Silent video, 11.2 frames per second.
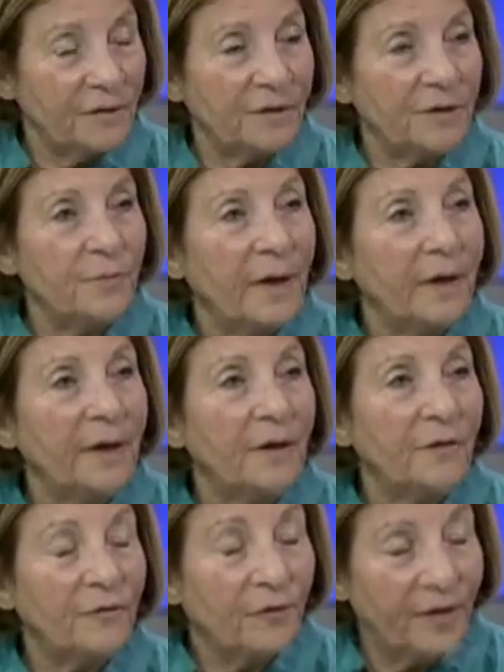care. It's
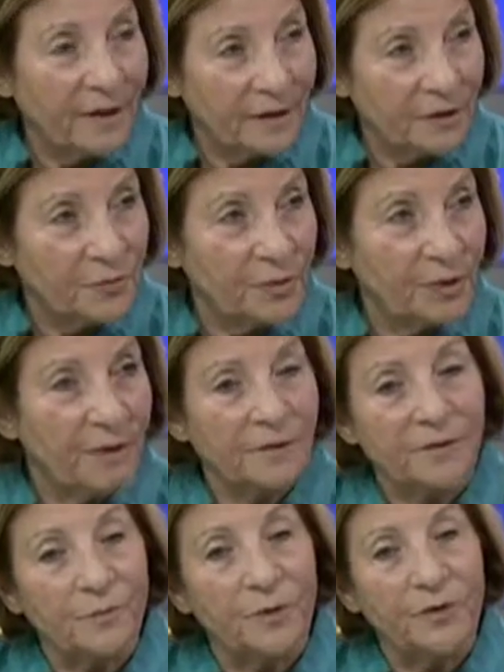Medicare Advantage
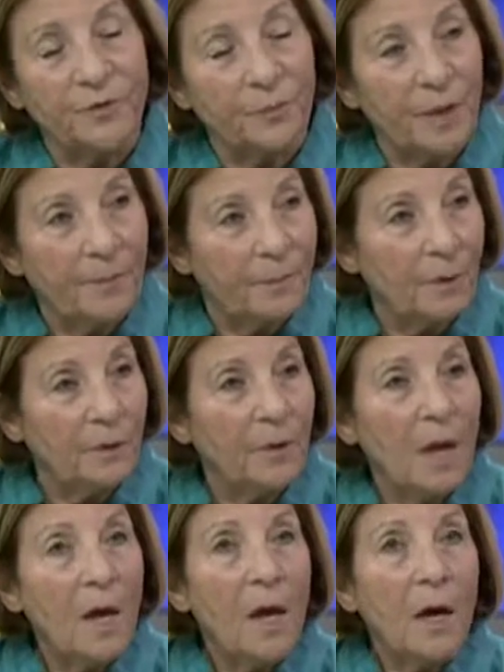plans, which
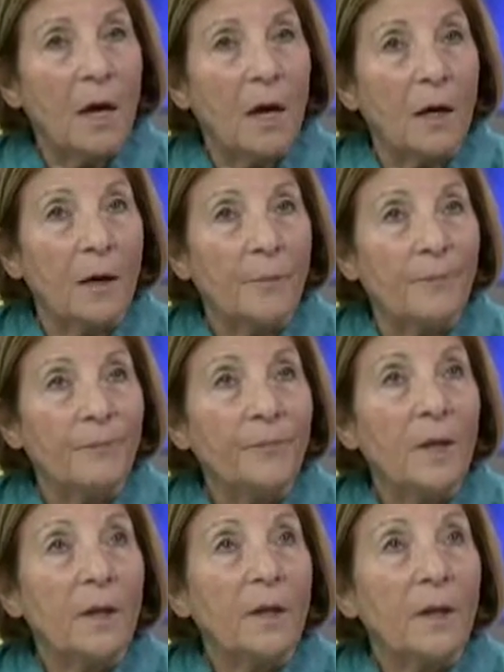people
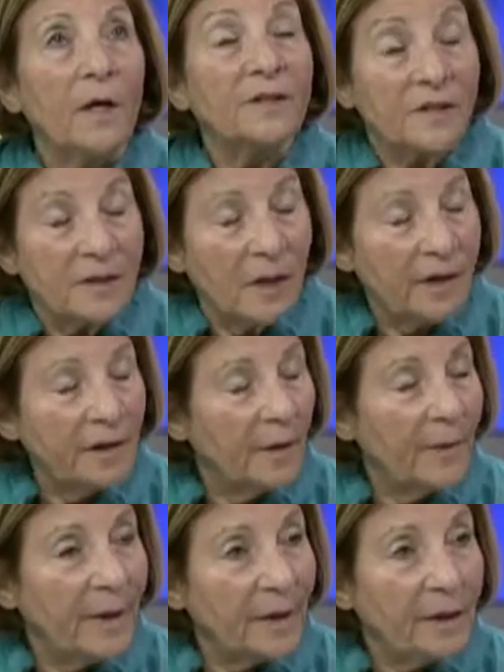assign
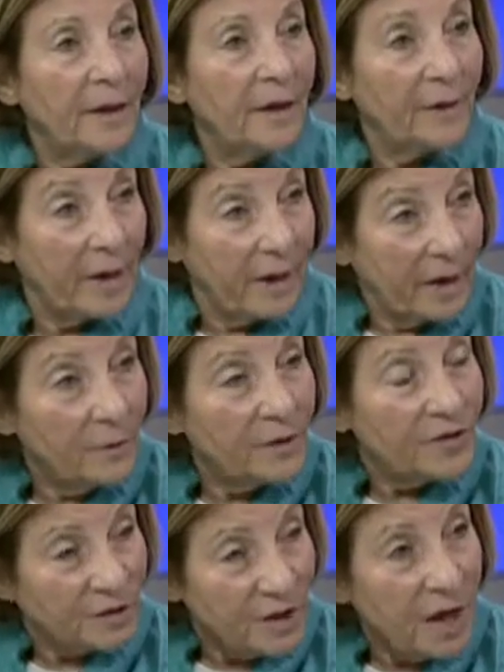the Medicare A,
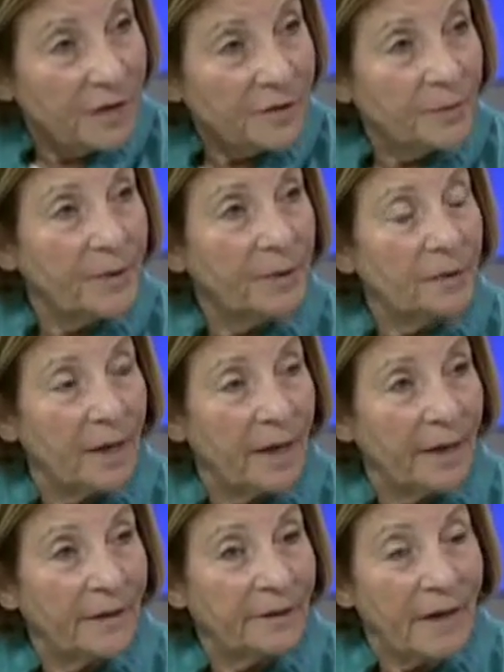which is hospital
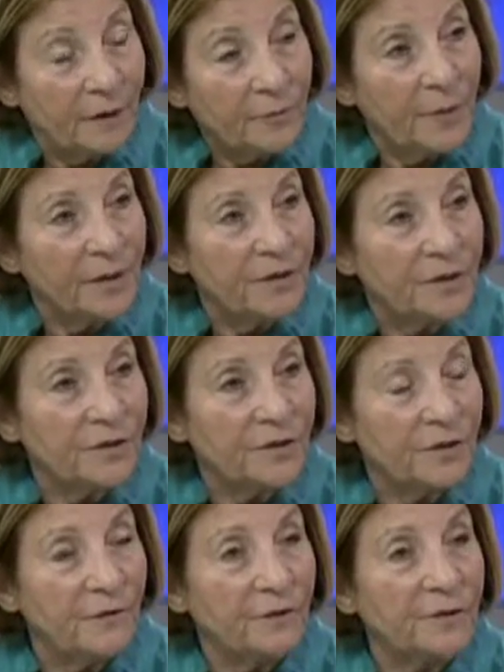and outpatient
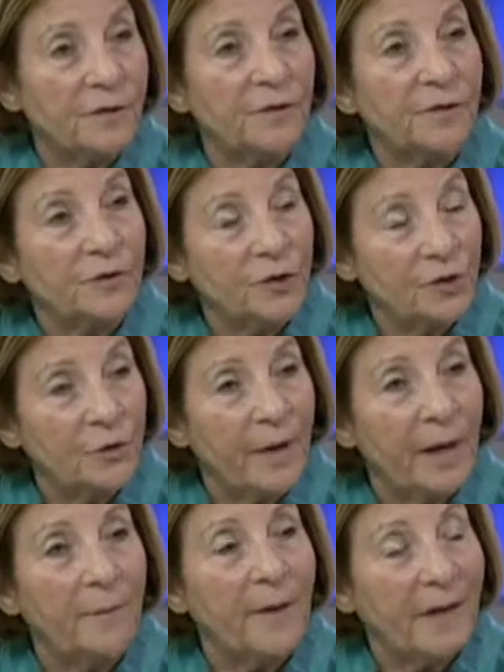services, to
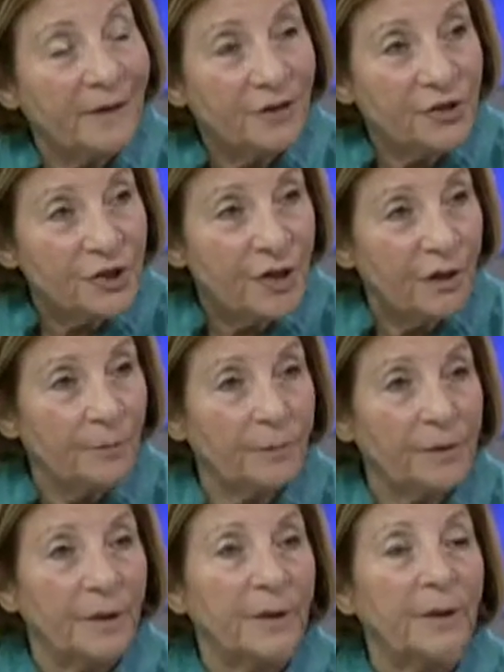a managed care
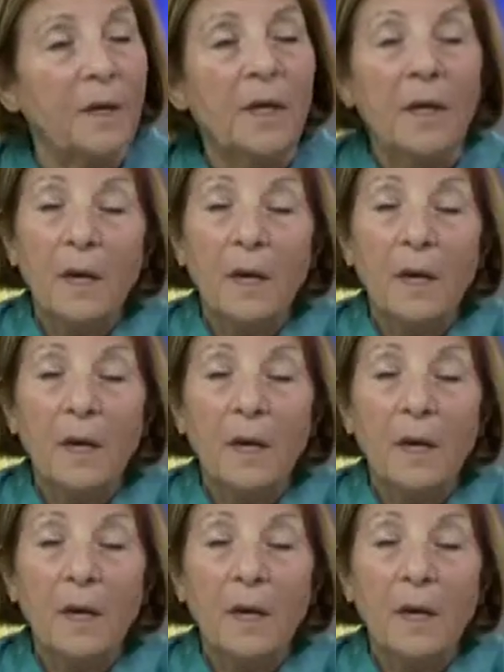plan.